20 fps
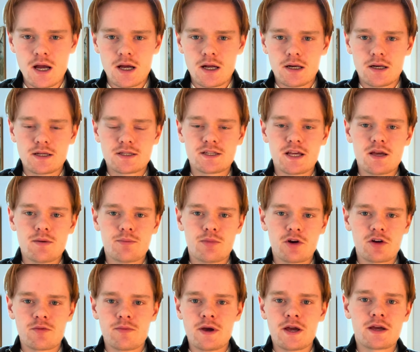Let's say
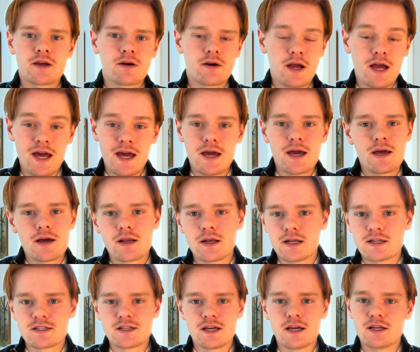bookmaker A,
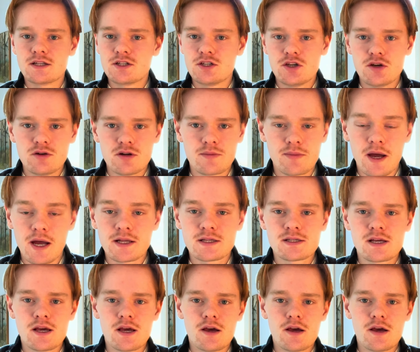let's say it's Unibet,